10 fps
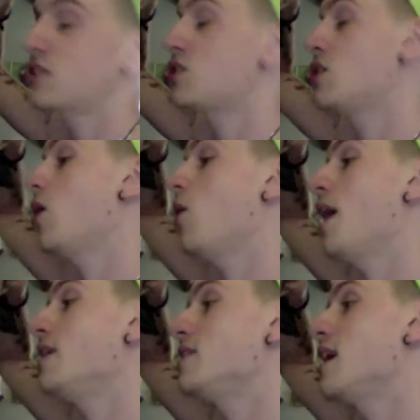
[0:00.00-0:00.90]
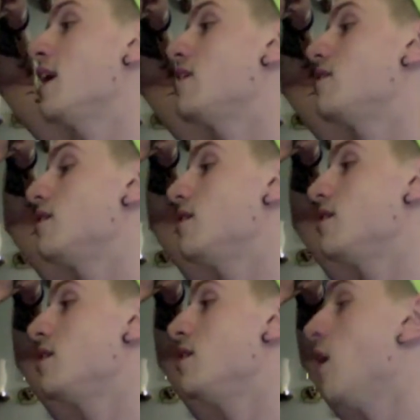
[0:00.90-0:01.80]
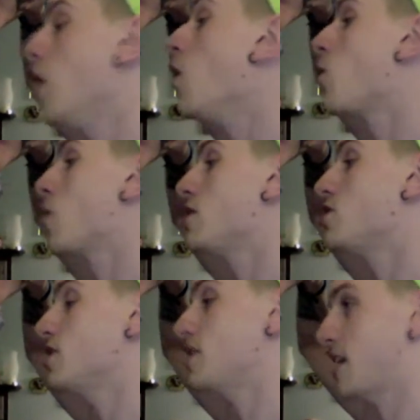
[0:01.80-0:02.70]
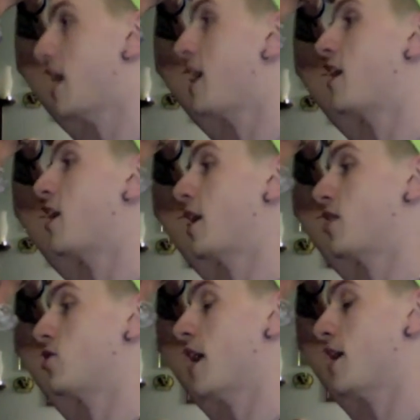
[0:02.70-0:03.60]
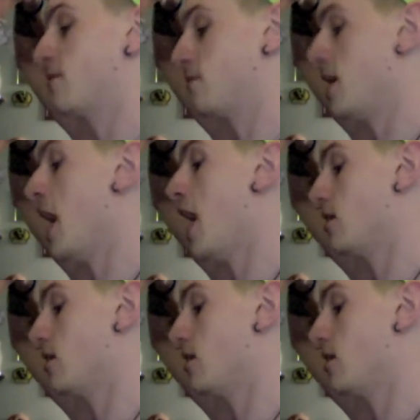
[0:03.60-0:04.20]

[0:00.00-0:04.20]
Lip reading: So I said, no, let's just stay here and try to not